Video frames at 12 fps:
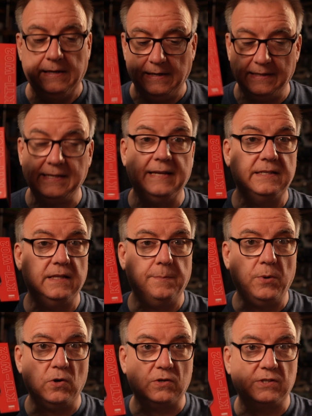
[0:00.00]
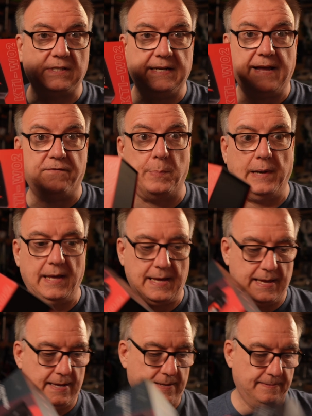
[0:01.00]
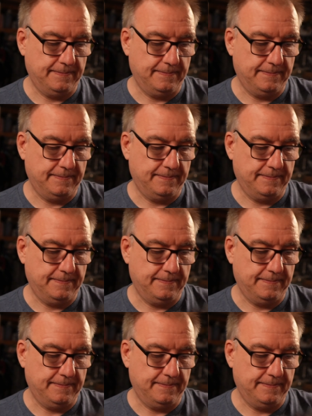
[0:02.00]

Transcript: Let's get into the box and have a play.